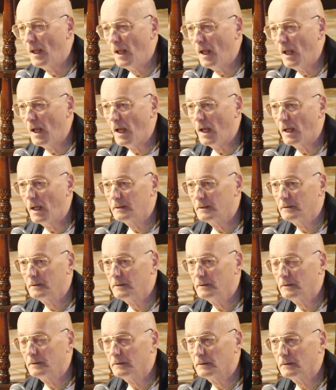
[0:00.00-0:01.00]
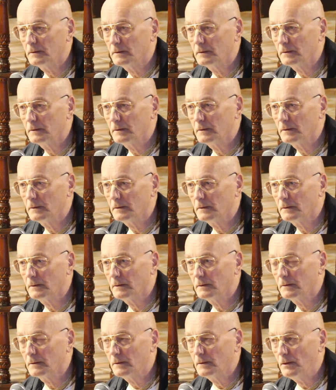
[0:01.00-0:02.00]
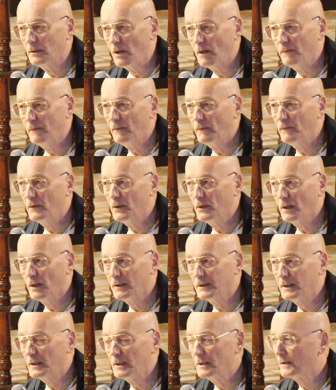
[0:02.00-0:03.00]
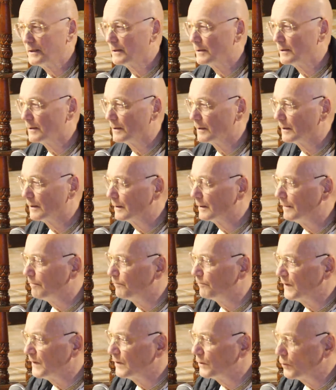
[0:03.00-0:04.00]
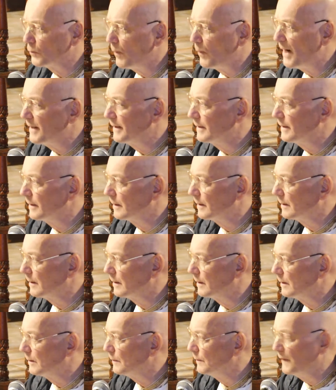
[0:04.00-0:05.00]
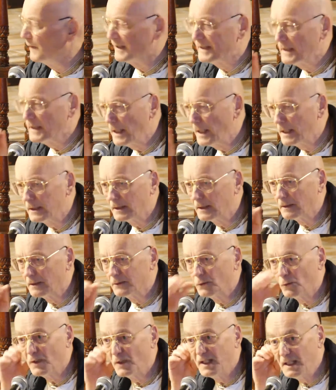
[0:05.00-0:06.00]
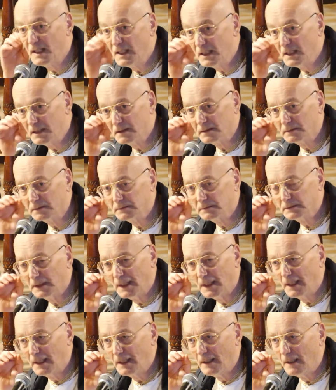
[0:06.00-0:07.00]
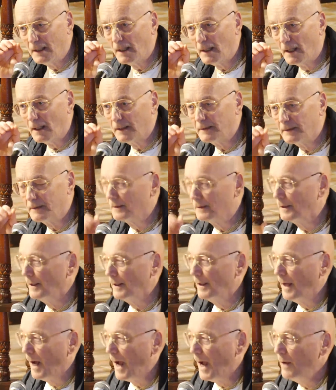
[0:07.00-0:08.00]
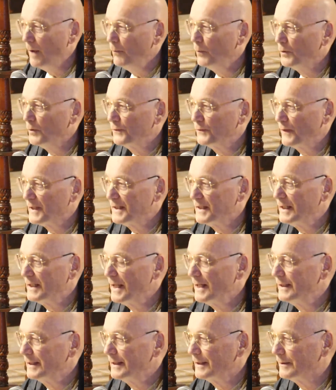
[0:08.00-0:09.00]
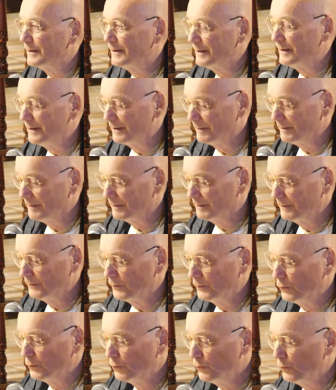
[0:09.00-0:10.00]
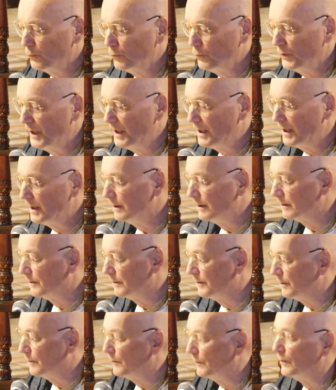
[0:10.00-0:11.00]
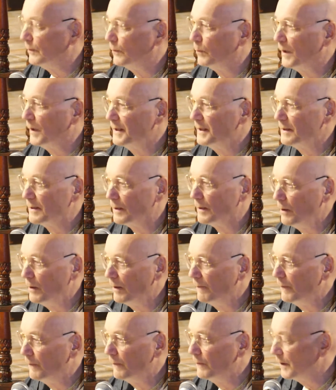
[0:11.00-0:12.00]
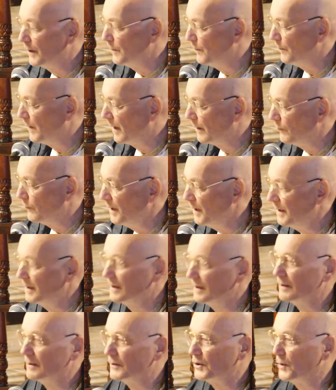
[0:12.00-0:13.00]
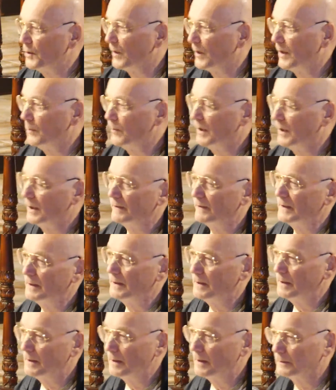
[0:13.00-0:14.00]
and love of God is quite fascinating to hear. And I was fascinated to hear what is the love of God by reading Srimad Bhagavad Gita.